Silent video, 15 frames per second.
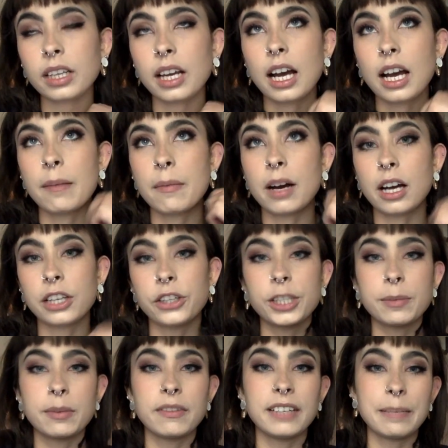I used to
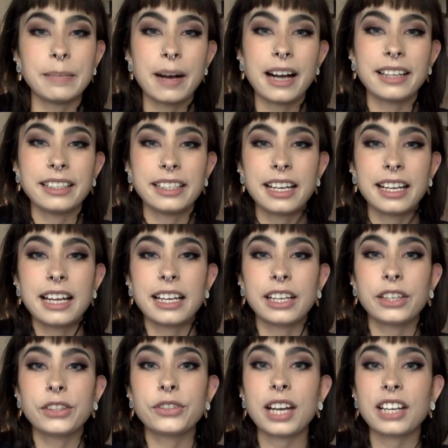be really bad at it, and I
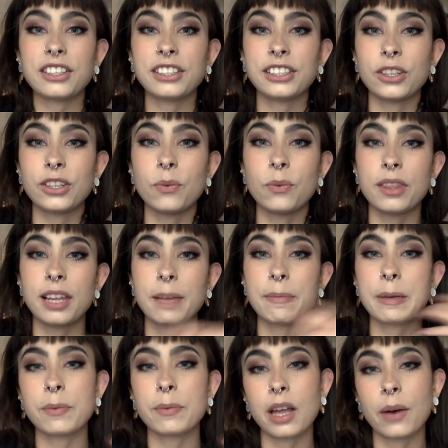used to actually do it with
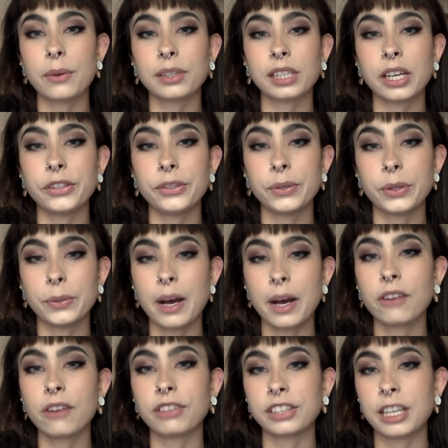people I was close to as
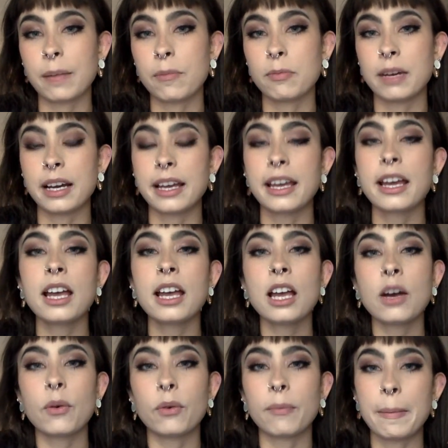well. For example, my
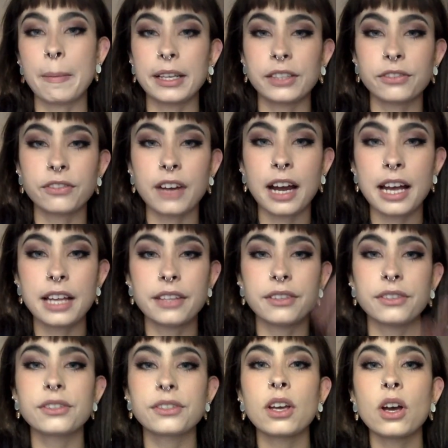best
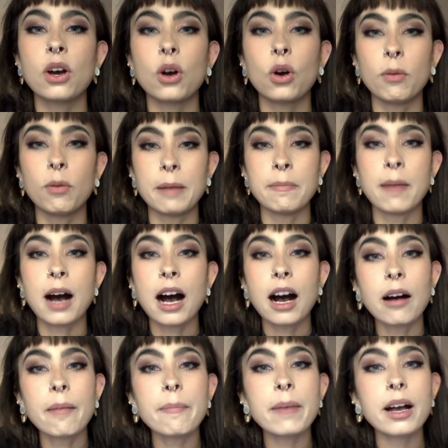friends or my
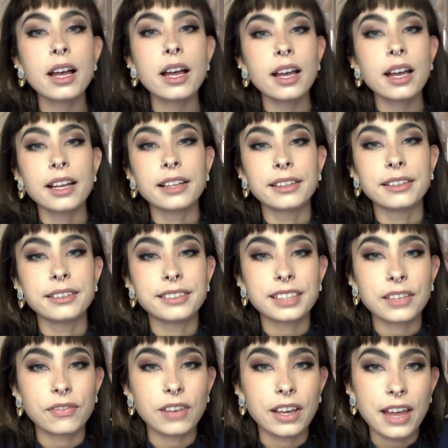mum and
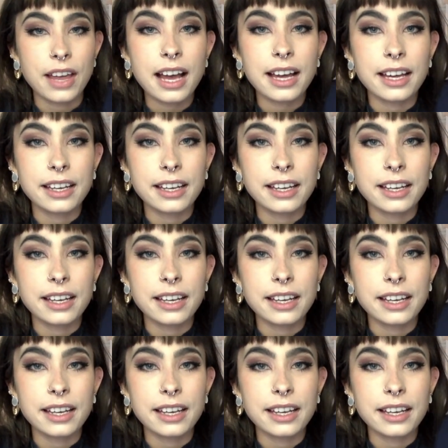stuff like that.